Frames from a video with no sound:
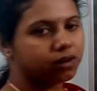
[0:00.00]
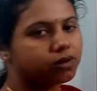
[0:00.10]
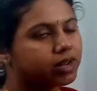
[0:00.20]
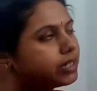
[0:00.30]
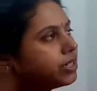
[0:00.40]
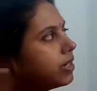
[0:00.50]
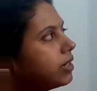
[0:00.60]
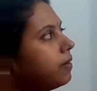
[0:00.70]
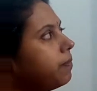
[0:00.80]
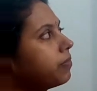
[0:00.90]
Look at
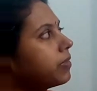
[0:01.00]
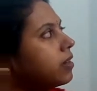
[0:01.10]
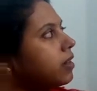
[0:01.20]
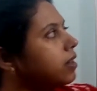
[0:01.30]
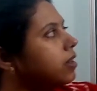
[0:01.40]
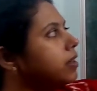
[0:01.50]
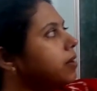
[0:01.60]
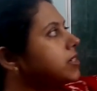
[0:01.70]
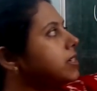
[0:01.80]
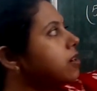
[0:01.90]
here.
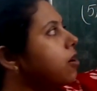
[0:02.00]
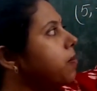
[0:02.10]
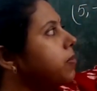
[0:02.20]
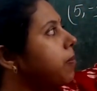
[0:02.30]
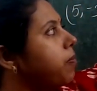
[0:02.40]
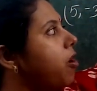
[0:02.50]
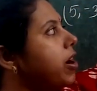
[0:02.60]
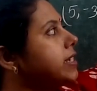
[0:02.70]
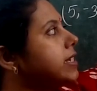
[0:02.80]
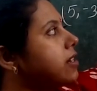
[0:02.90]
The
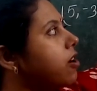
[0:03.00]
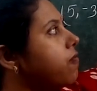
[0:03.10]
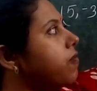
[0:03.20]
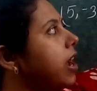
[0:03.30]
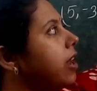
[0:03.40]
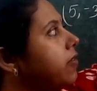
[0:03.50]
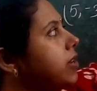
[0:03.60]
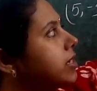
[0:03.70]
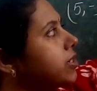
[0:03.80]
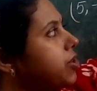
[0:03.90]
point 0, 5
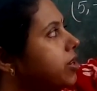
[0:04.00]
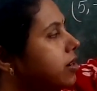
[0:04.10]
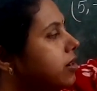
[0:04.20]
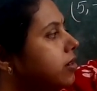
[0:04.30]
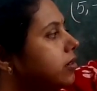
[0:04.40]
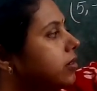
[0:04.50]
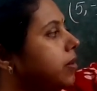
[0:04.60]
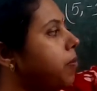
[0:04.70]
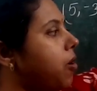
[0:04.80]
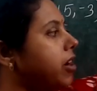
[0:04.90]
is here.
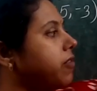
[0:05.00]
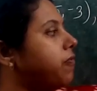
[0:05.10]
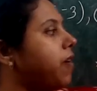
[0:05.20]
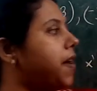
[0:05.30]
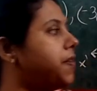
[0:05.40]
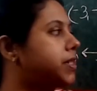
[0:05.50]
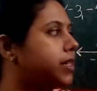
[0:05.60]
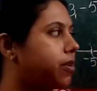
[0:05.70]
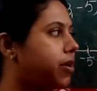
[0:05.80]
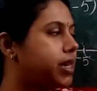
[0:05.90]
The point 5,
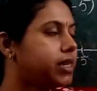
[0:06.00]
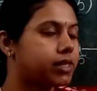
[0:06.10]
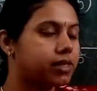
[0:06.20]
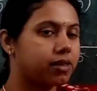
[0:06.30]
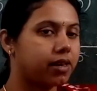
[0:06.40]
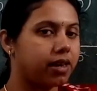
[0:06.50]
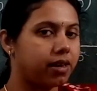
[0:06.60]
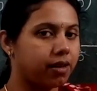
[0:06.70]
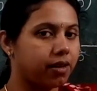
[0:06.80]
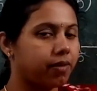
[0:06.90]
0 is
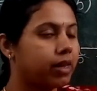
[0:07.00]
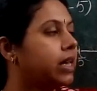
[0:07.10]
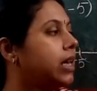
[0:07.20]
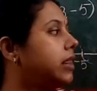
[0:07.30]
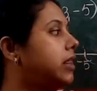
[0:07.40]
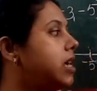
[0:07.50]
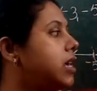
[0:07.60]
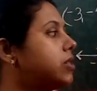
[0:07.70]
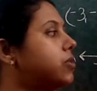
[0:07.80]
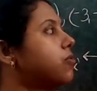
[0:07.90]
here.
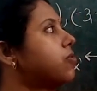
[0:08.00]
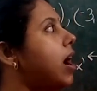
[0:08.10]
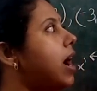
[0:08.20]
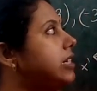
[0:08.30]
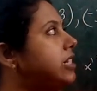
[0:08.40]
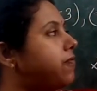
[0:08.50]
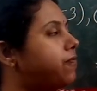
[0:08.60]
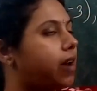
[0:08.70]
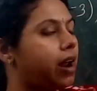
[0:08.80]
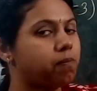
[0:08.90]
These two are
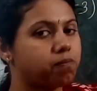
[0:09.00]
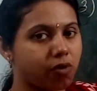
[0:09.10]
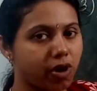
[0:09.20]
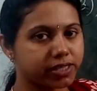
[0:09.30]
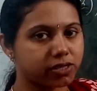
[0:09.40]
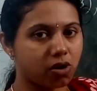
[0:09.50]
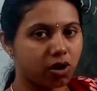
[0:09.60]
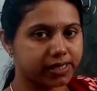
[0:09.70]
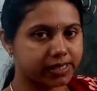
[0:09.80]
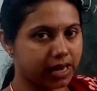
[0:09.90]
different points,
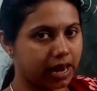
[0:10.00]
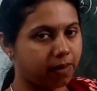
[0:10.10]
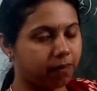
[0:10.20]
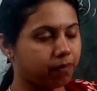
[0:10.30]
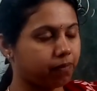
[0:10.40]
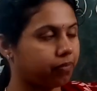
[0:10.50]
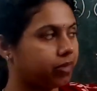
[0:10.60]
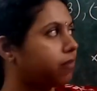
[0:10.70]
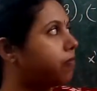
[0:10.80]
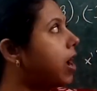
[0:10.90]
not same.
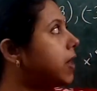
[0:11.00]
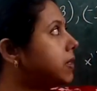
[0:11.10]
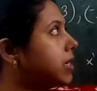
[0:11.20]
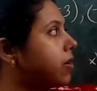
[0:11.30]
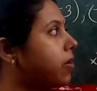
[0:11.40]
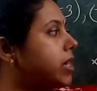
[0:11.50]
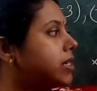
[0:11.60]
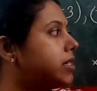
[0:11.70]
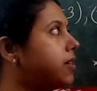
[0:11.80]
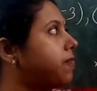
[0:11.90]
5, 0
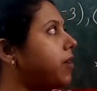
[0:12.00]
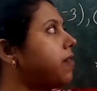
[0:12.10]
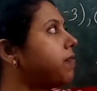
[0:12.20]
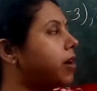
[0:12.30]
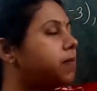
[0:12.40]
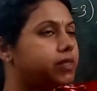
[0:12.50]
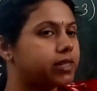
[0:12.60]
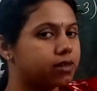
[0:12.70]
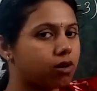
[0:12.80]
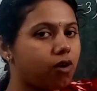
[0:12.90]
is different from
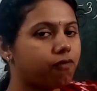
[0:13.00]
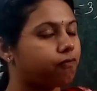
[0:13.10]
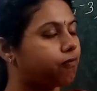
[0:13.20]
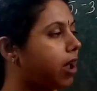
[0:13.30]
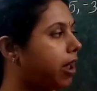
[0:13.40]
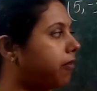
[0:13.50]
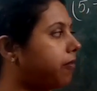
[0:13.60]
0, 5.